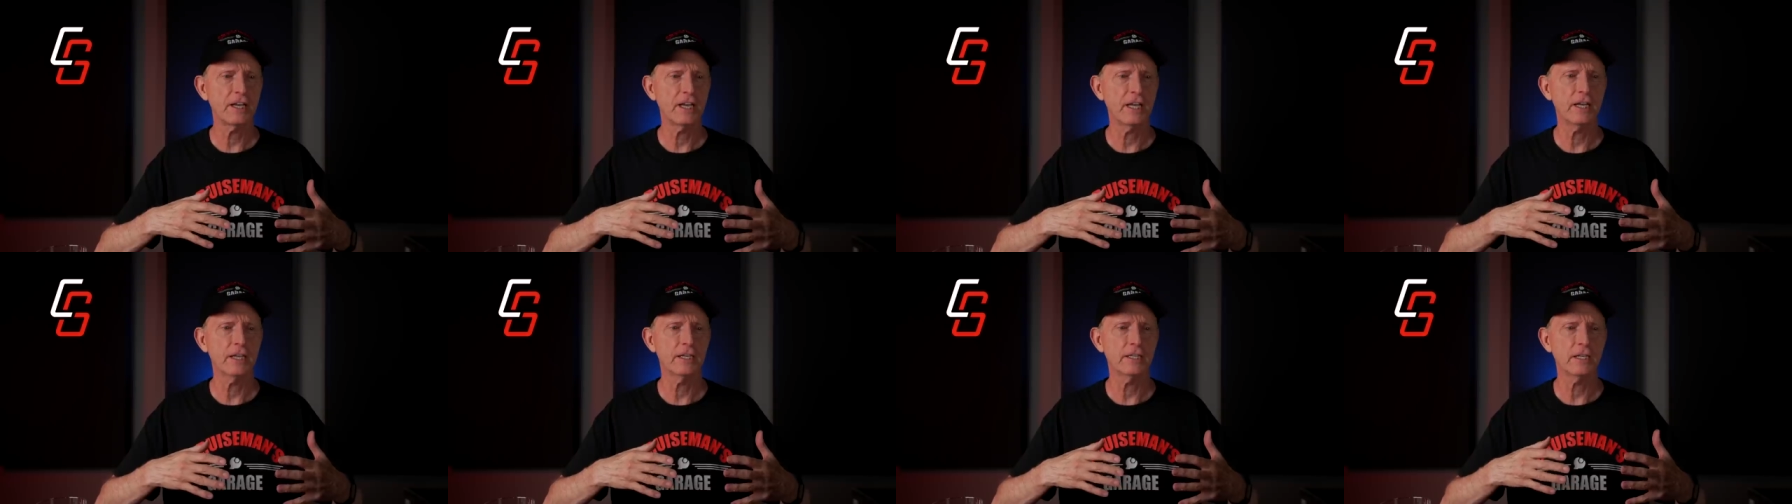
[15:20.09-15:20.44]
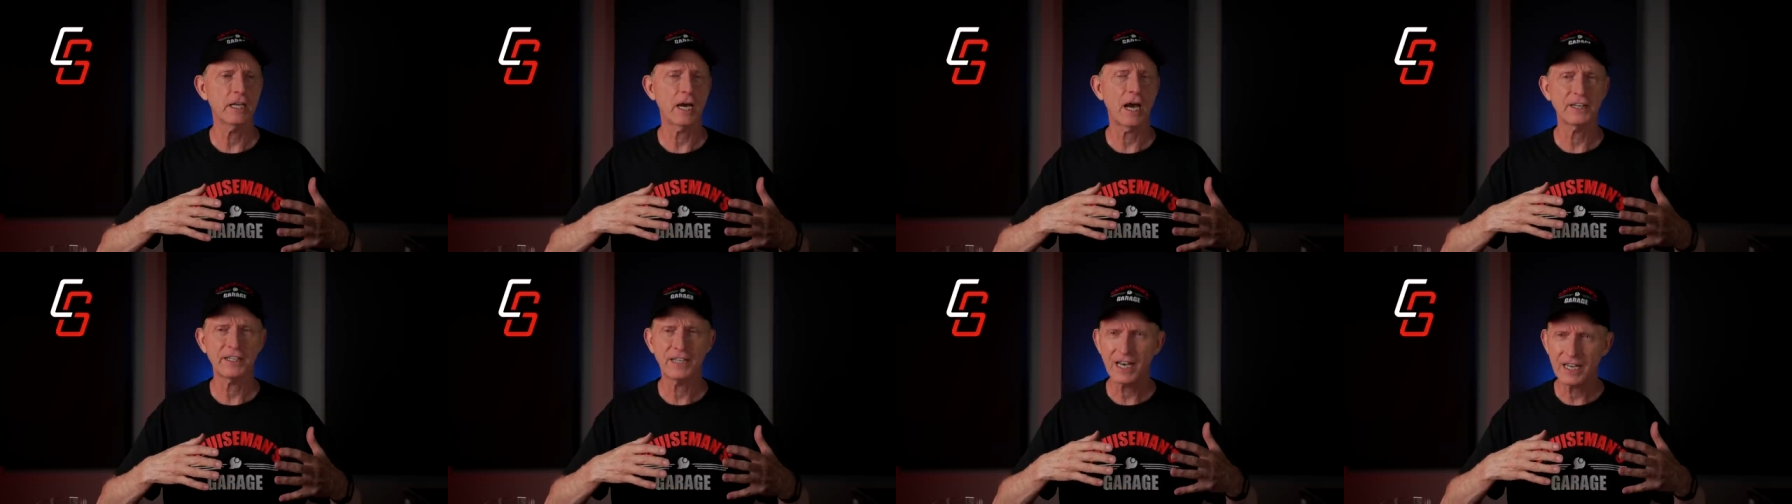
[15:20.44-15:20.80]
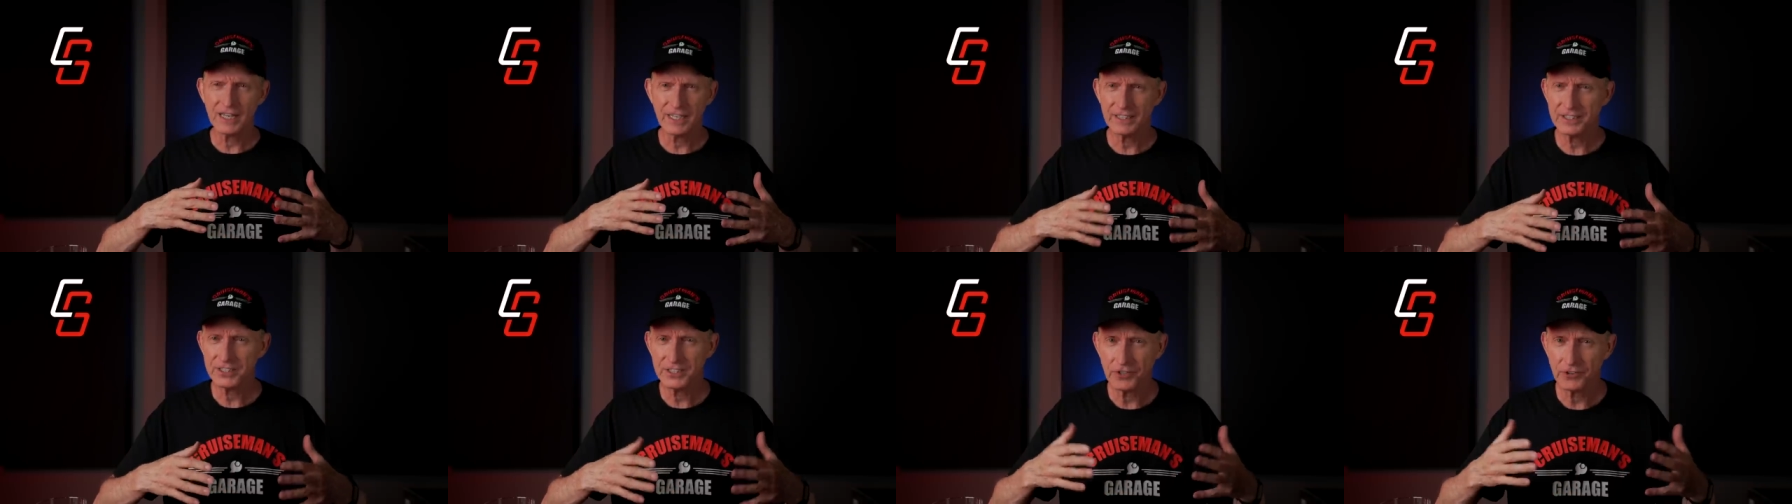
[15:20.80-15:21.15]
And I got
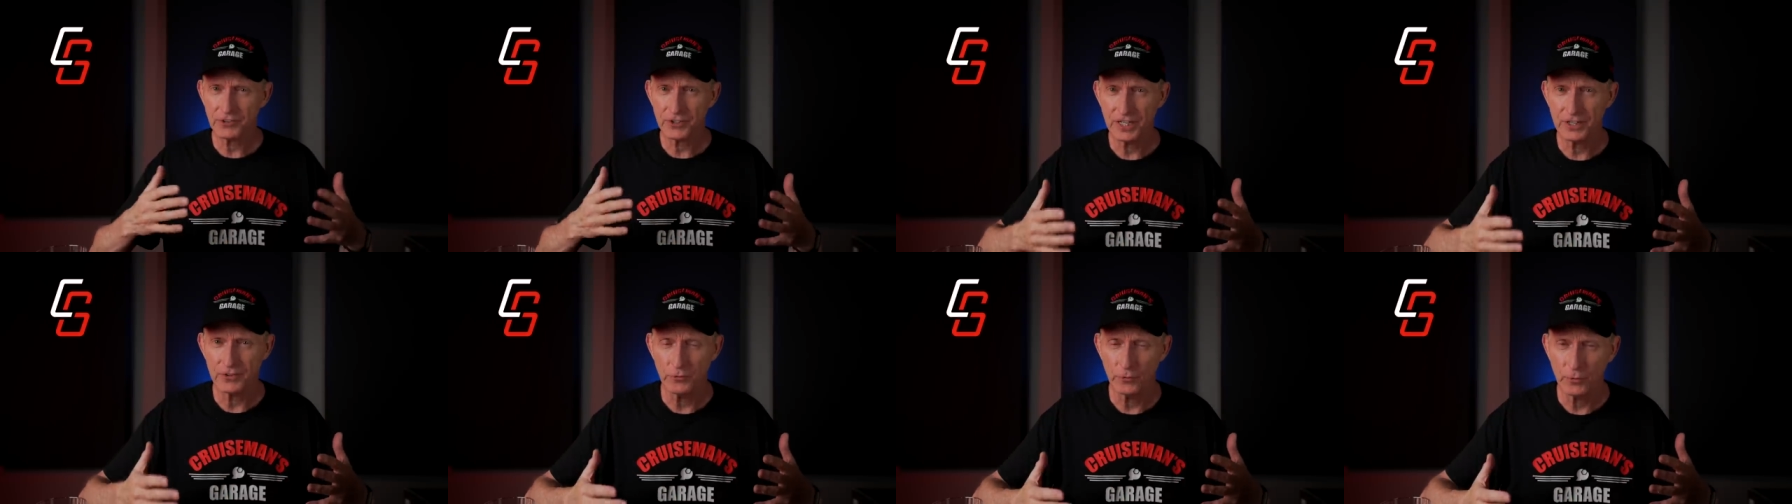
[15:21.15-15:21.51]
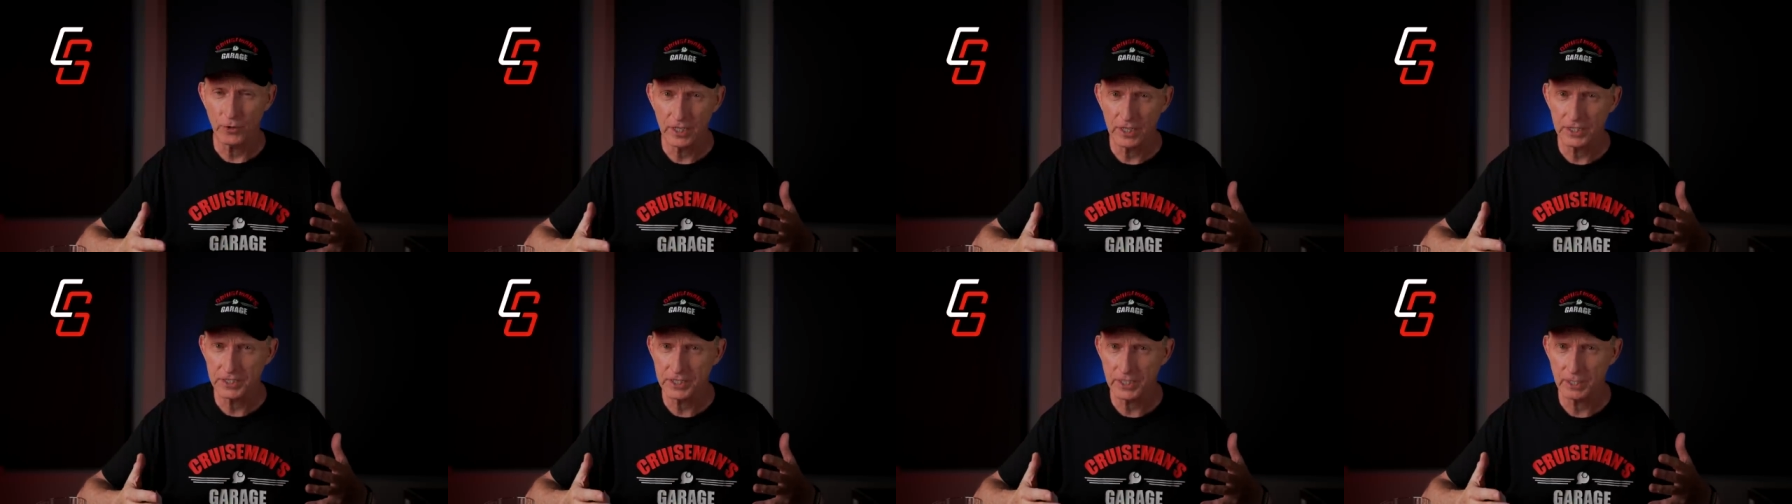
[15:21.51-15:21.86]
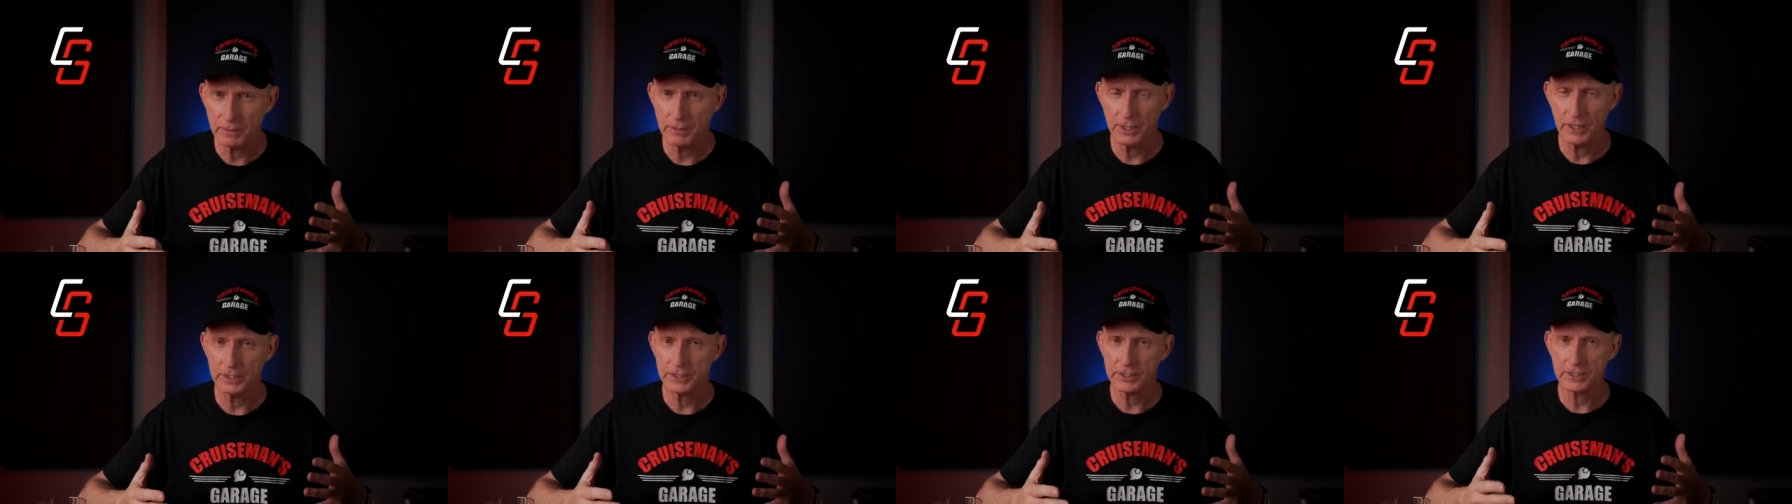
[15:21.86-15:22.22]
to start getting rid of
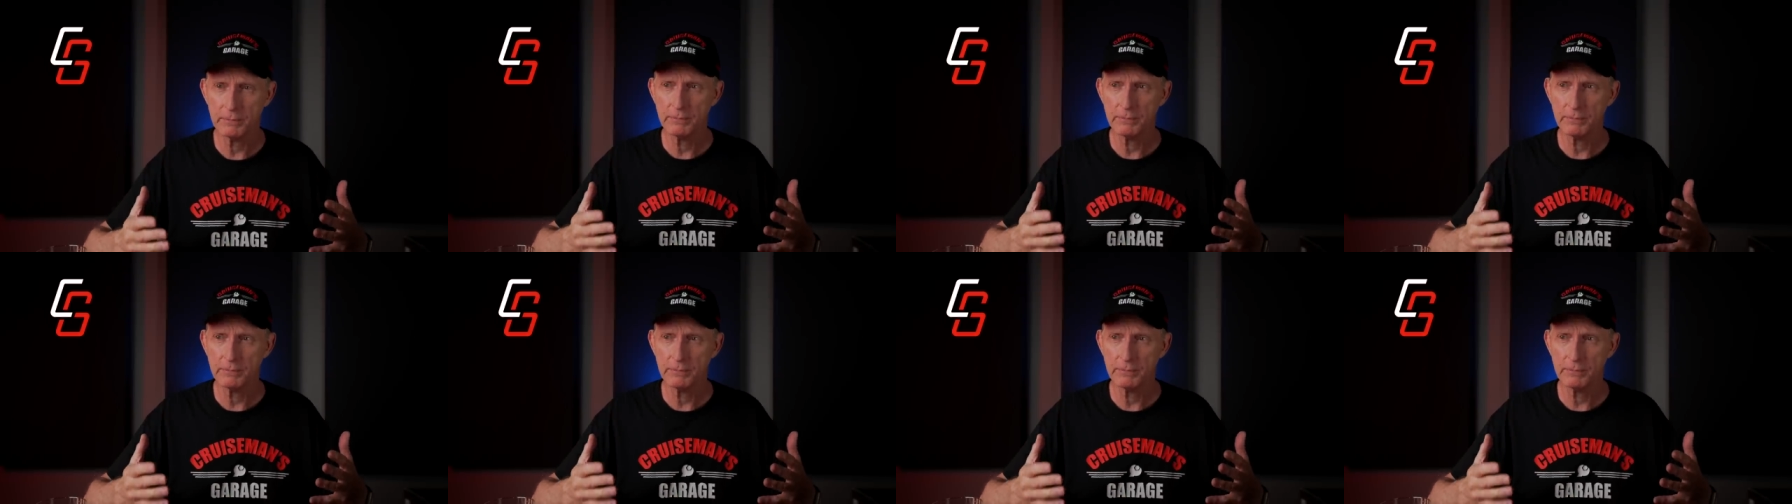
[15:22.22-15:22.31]
some of this.